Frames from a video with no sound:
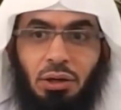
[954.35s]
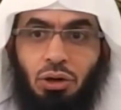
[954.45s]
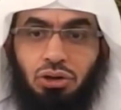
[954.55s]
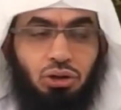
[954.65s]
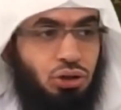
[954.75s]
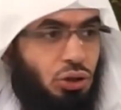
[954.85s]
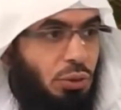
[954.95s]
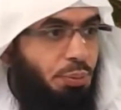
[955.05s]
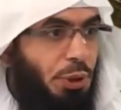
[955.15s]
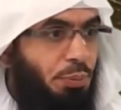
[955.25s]
goes to
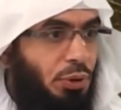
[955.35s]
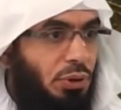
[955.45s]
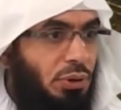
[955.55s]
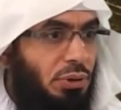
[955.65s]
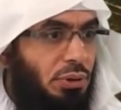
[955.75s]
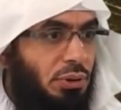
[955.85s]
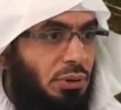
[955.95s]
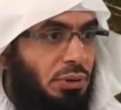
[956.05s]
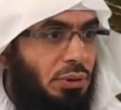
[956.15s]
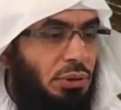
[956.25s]
certain people.
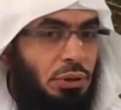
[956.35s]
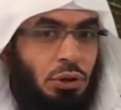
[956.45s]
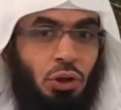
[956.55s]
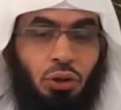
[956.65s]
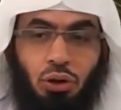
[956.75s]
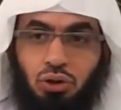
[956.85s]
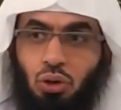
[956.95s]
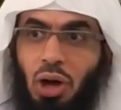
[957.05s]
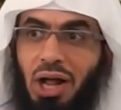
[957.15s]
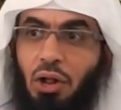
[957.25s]
Those
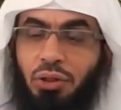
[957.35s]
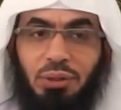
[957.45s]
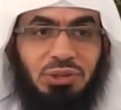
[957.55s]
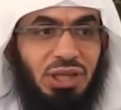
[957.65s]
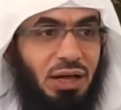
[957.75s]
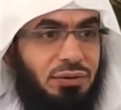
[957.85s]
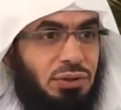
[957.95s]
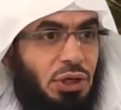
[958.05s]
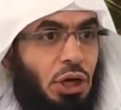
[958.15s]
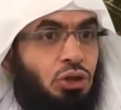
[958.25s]
who hold
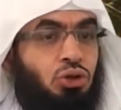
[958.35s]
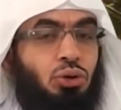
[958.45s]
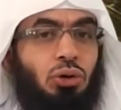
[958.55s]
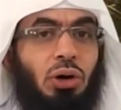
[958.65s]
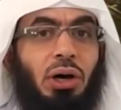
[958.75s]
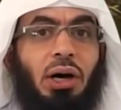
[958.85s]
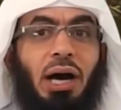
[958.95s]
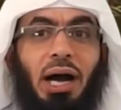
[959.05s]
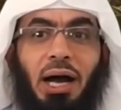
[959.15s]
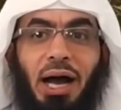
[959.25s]
themselves to
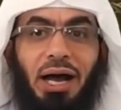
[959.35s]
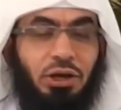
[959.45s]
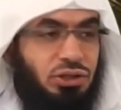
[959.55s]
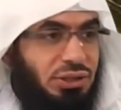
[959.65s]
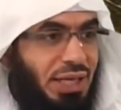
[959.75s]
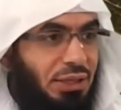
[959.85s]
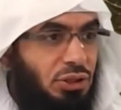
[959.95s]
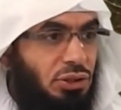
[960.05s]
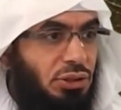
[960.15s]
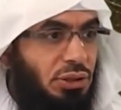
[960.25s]
a higher
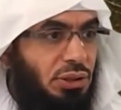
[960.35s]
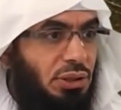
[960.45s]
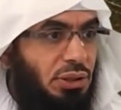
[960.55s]
standard.